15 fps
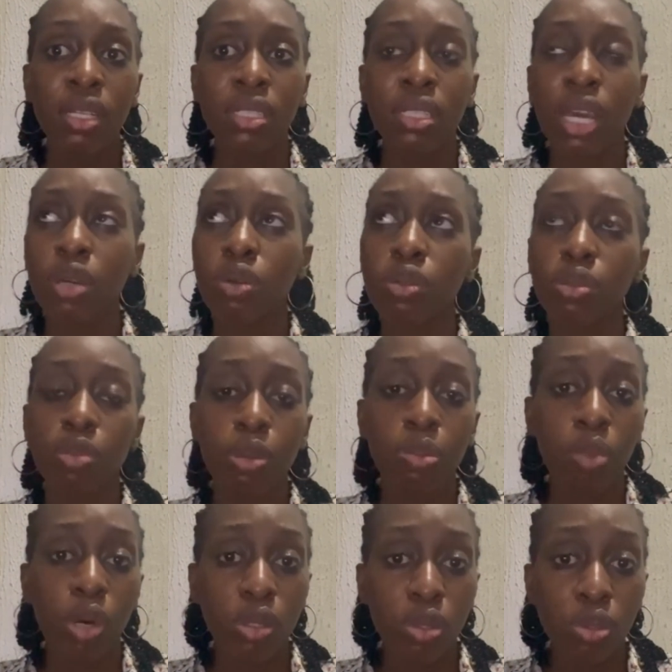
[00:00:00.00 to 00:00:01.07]
There could be
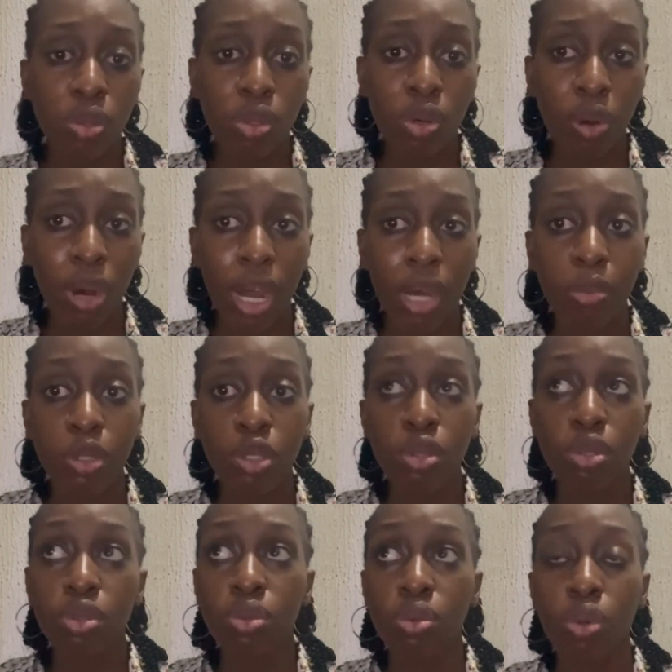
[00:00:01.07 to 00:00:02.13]
muscle cramps due
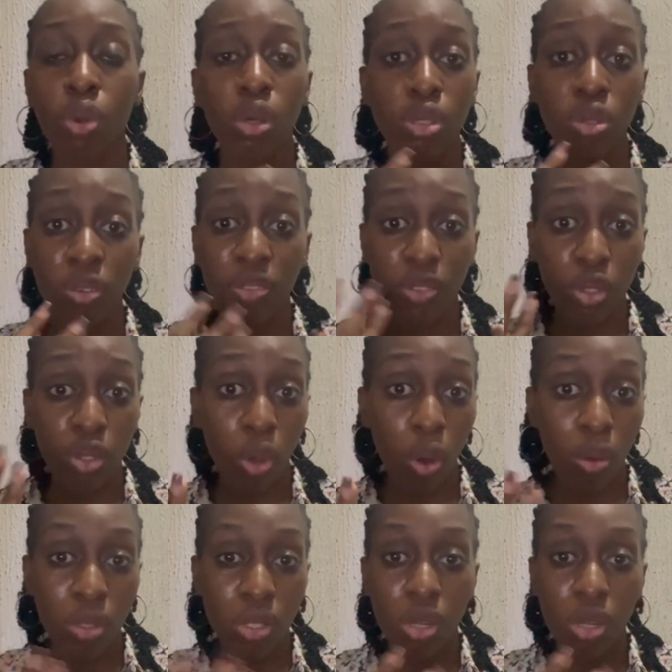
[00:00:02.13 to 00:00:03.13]
to loss of salt,